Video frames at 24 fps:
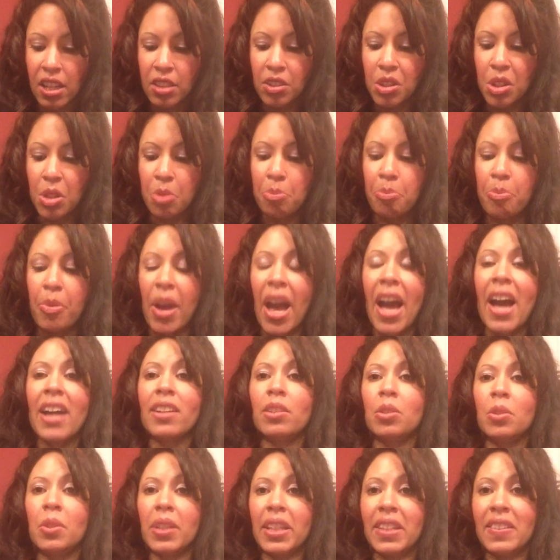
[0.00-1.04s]
to
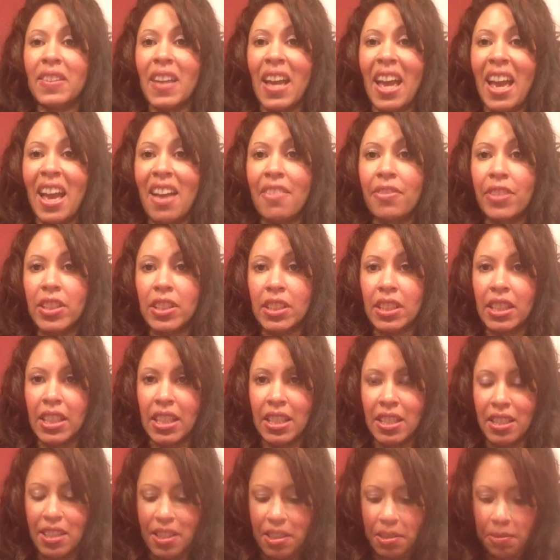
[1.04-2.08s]
battle in the
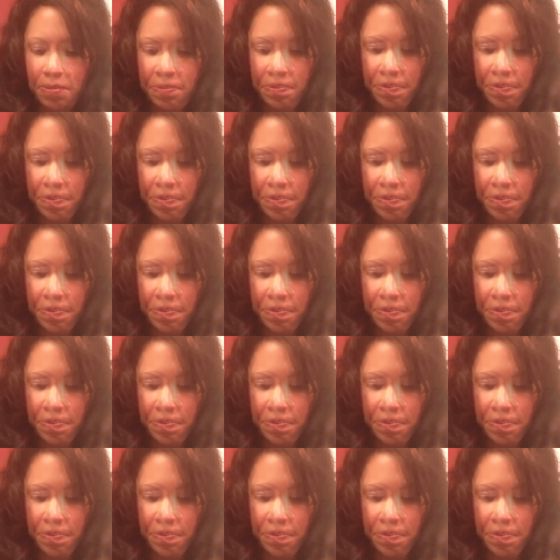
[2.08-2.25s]
heavenlies.